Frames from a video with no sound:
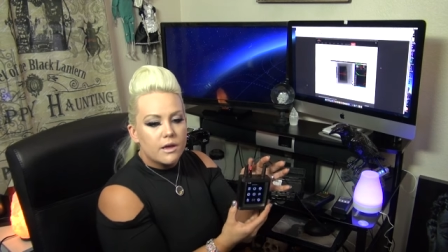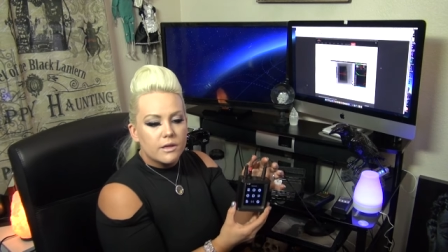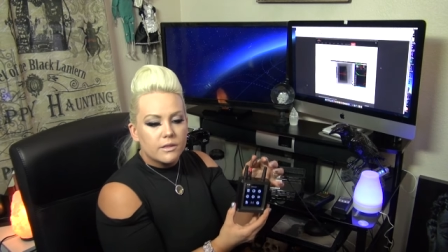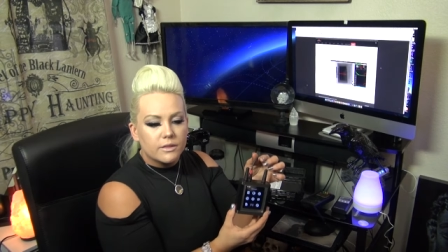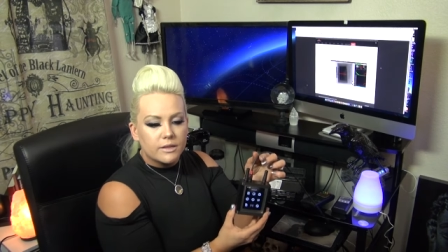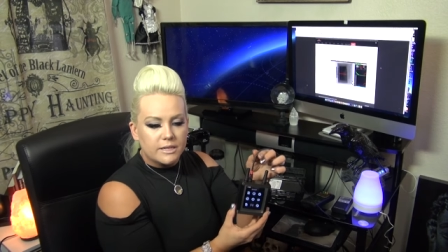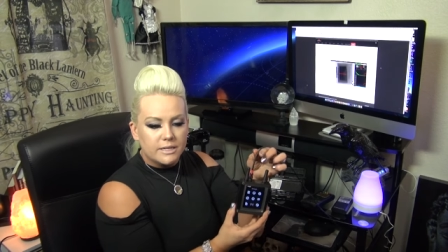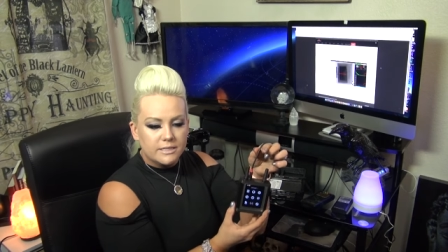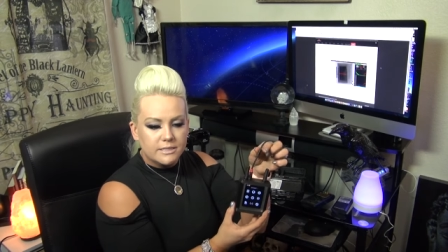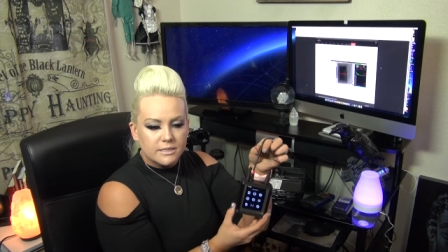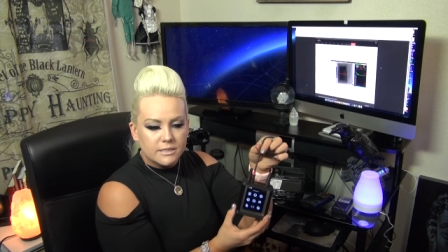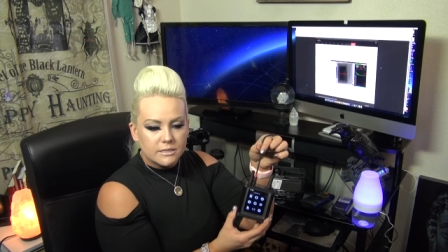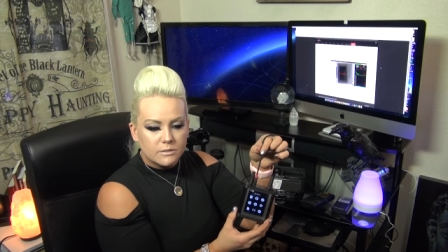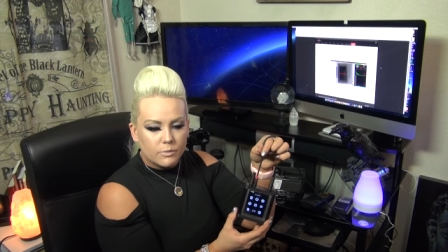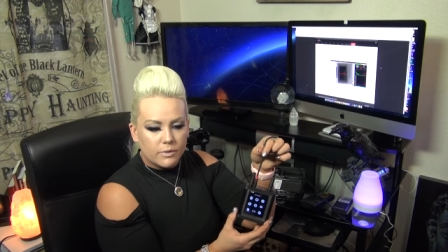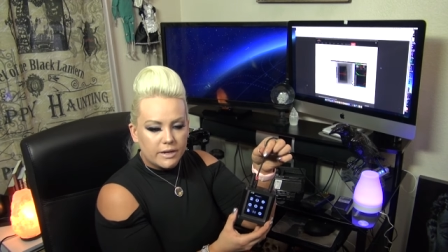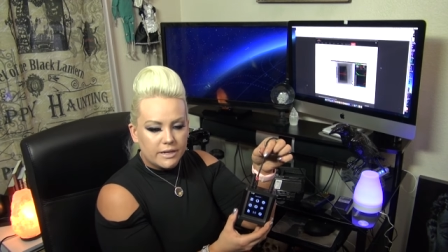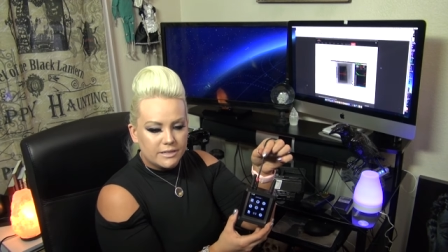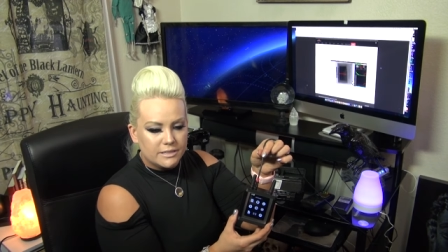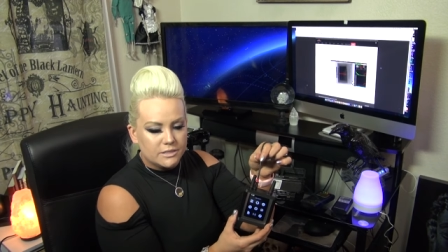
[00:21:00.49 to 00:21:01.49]
the easiest
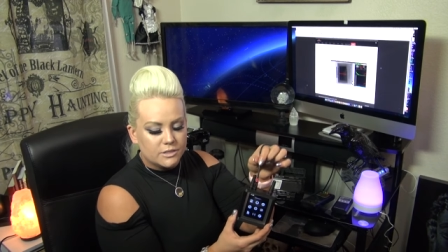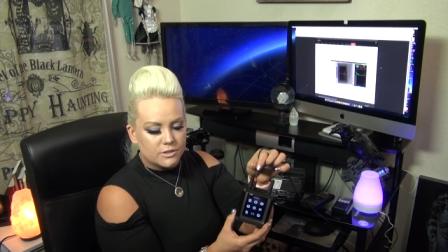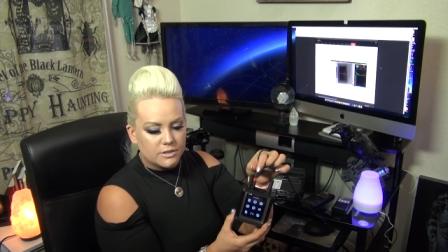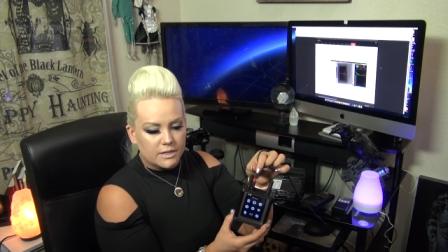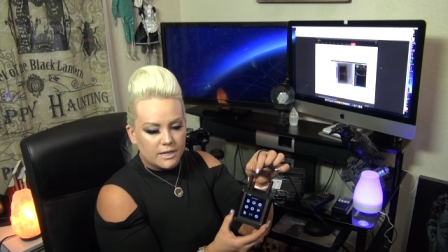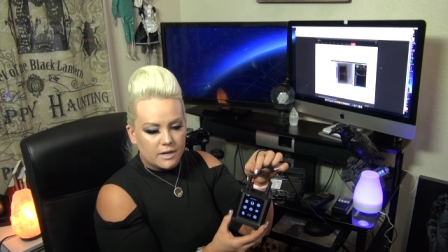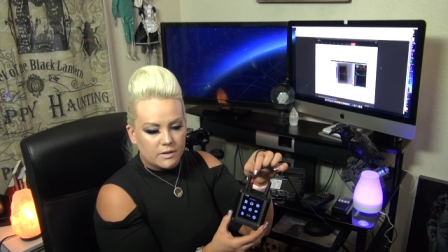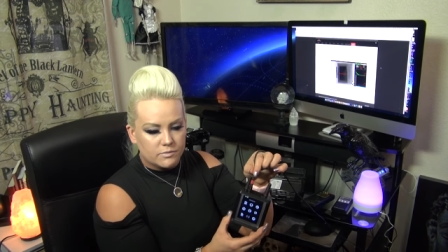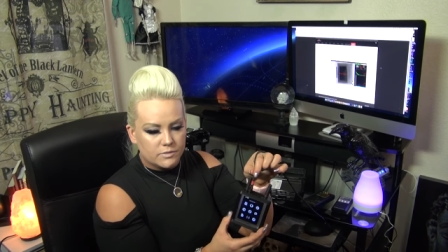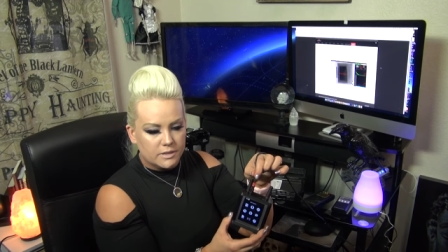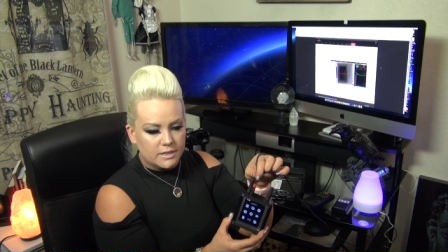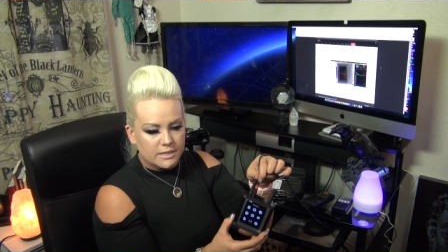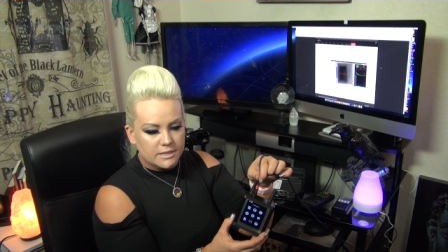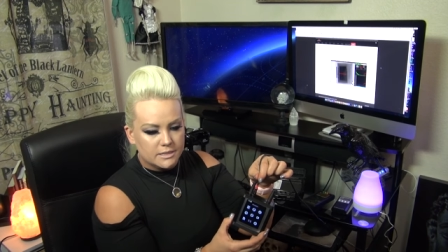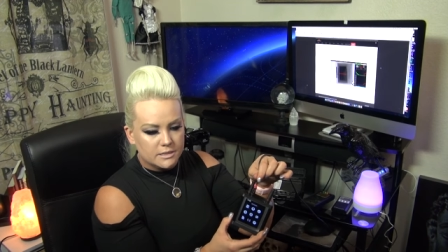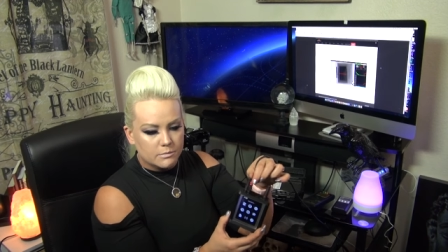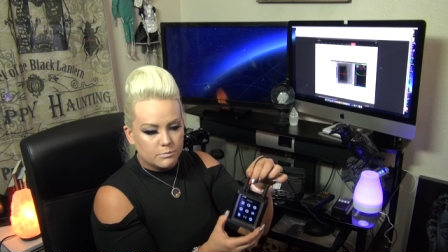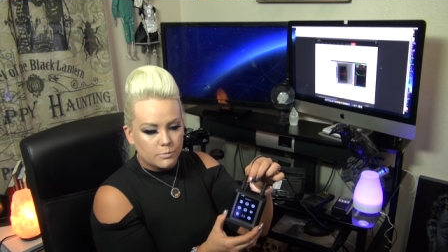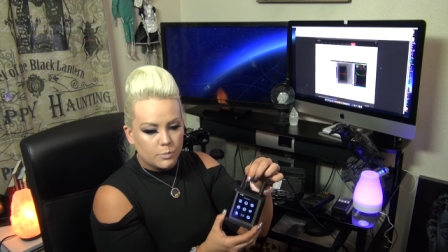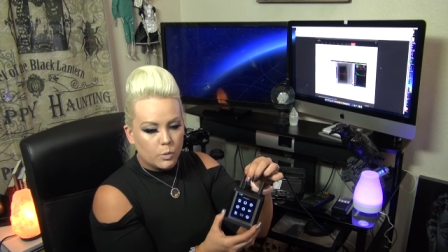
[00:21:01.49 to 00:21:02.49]
way is you're gonna have to get
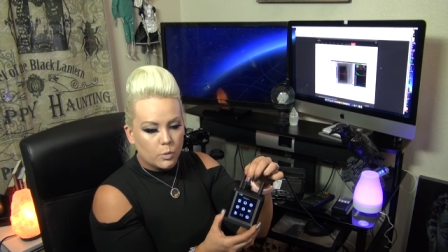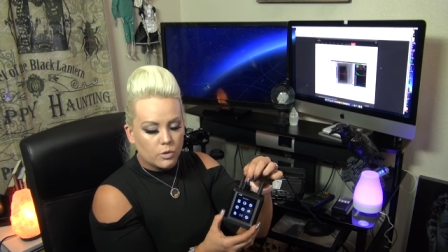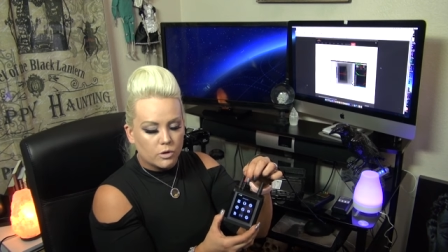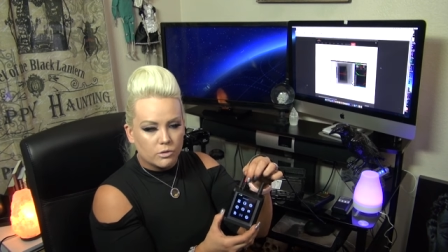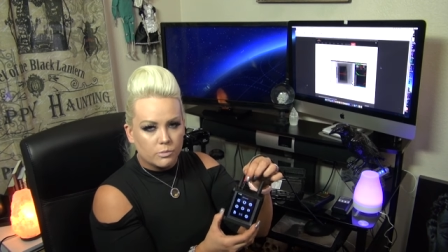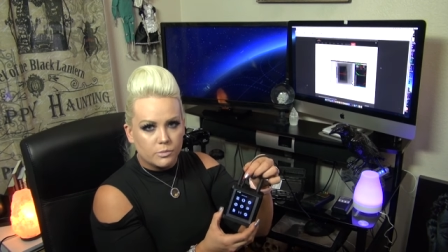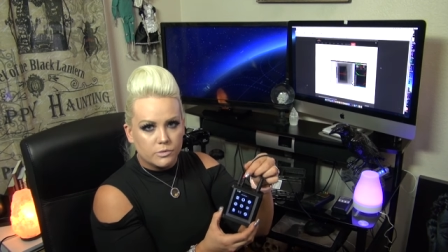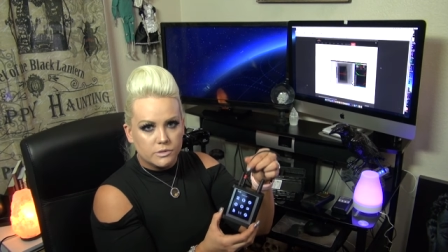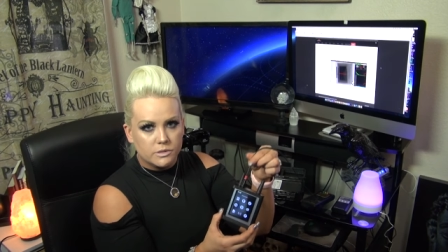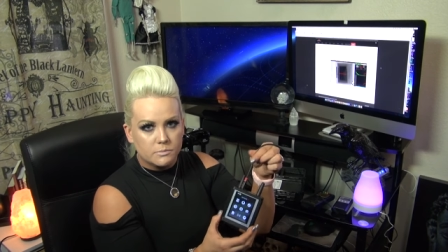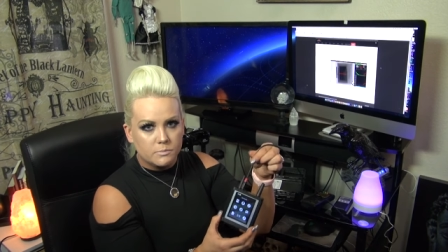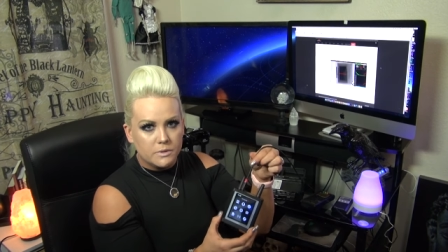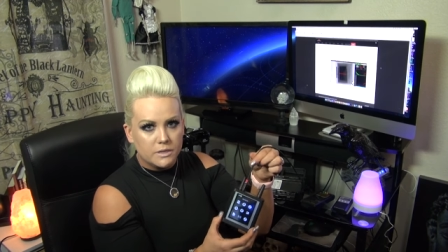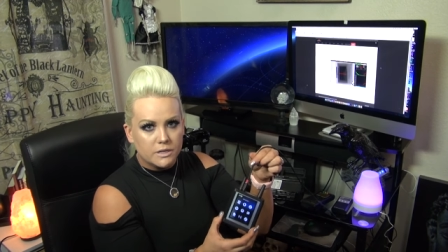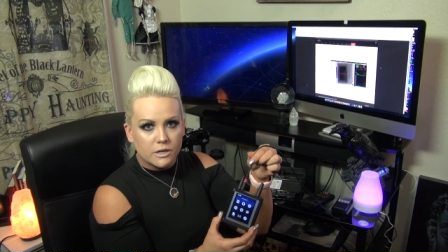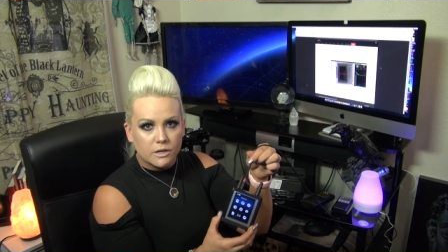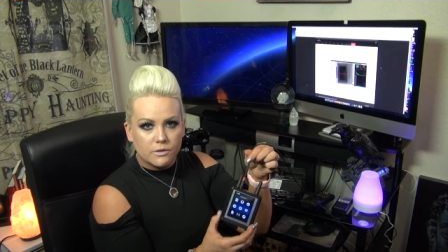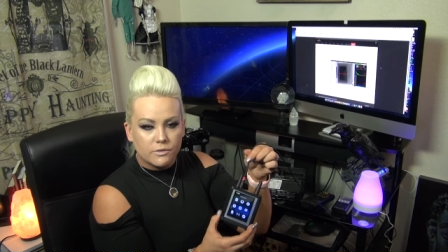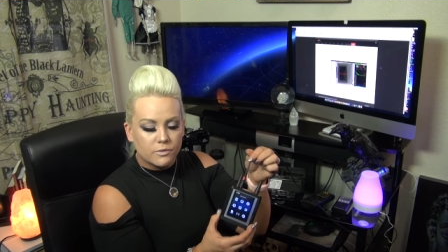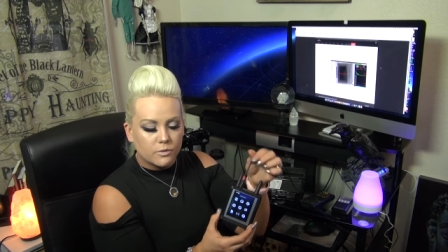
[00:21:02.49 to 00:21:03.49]
some portable
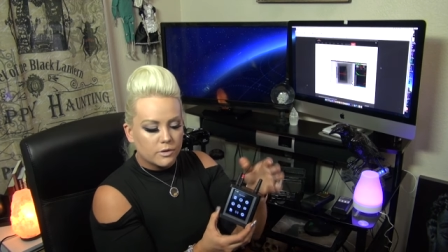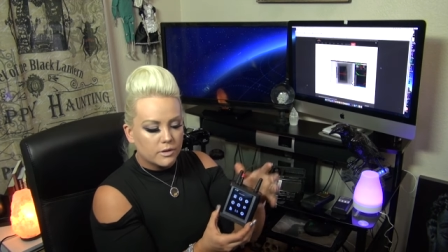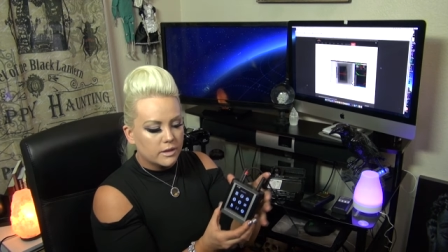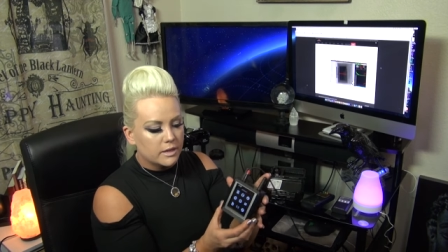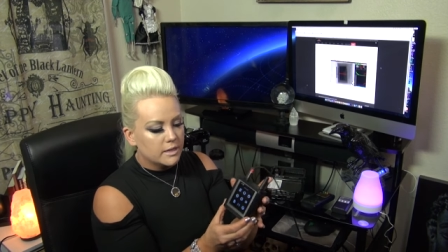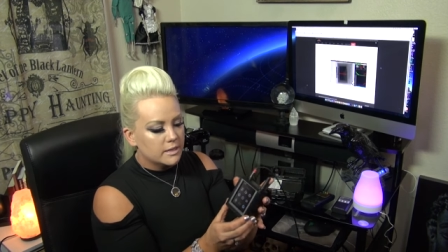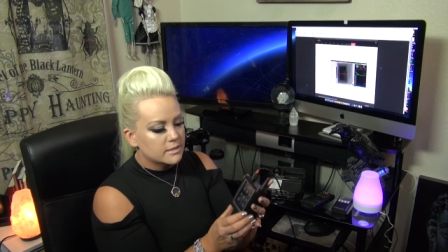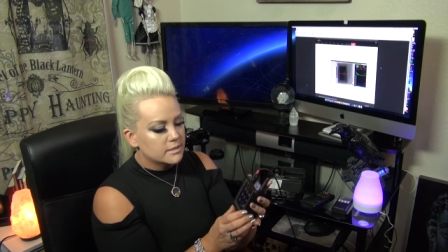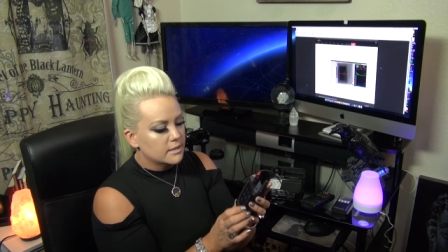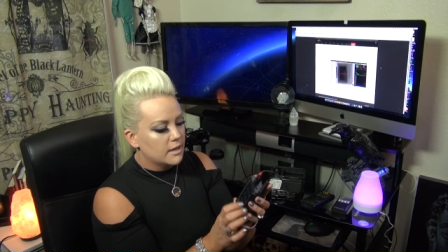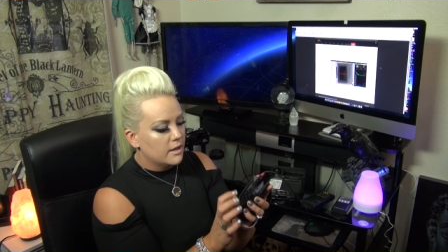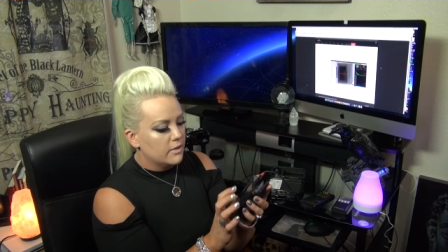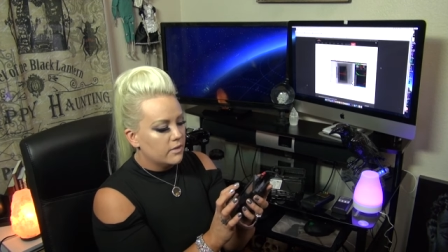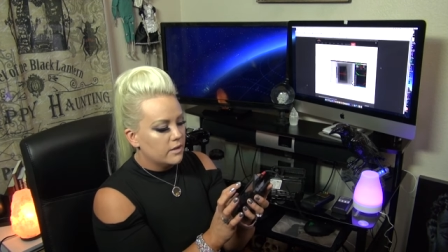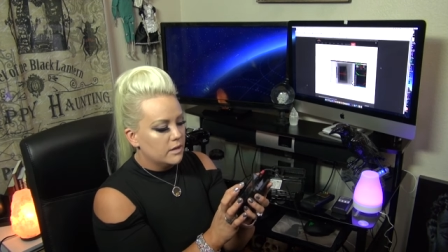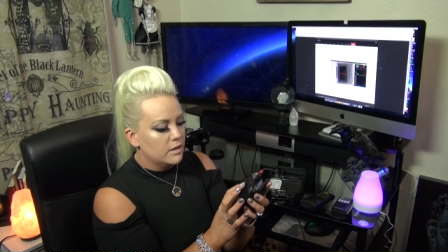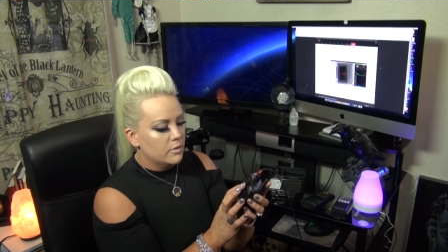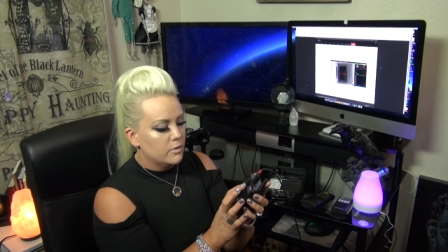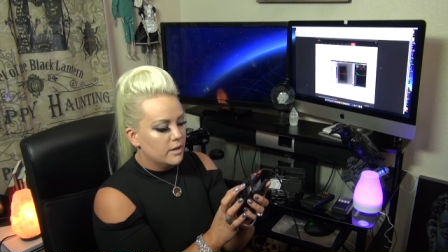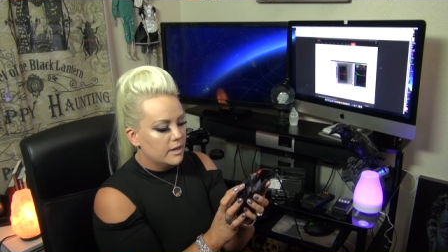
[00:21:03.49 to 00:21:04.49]
speaker for this and
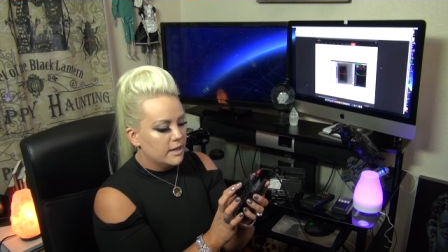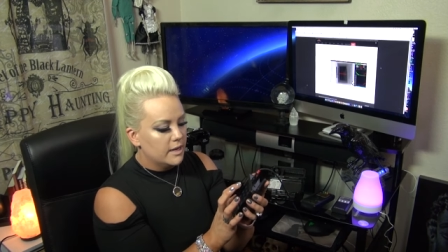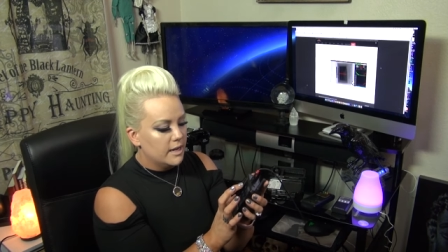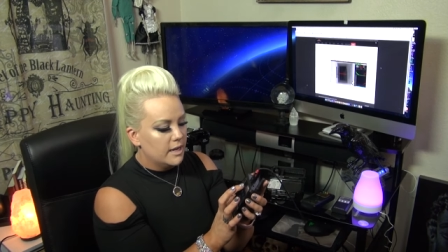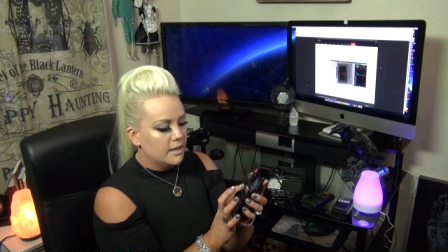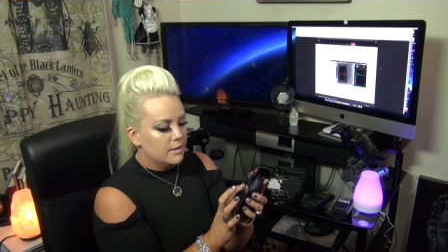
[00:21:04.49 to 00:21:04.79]
then you hit